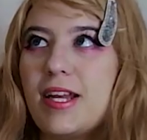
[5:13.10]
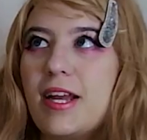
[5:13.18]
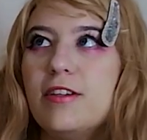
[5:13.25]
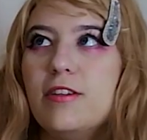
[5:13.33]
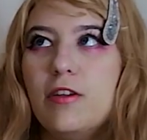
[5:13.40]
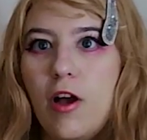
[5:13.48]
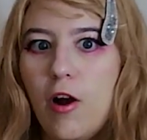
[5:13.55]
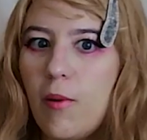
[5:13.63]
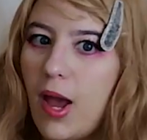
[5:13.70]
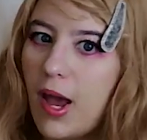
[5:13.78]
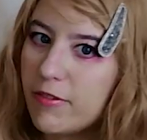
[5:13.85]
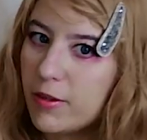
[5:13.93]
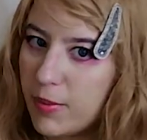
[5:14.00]
I know
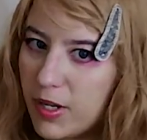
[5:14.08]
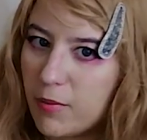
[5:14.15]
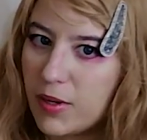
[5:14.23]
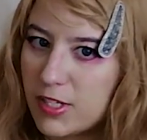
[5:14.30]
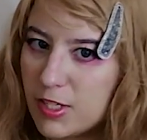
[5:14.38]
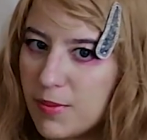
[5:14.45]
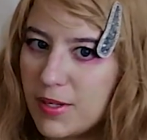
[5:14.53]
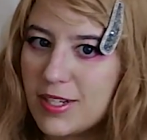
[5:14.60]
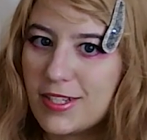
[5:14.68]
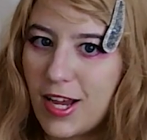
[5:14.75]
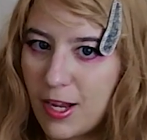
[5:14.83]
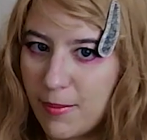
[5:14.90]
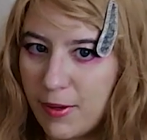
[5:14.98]
everybody wants me to
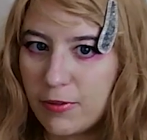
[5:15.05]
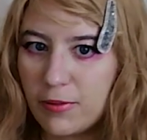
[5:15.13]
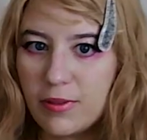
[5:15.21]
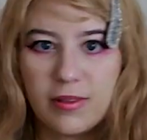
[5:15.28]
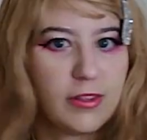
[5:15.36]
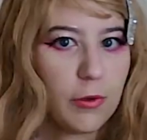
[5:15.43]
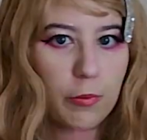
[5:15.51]
talk about the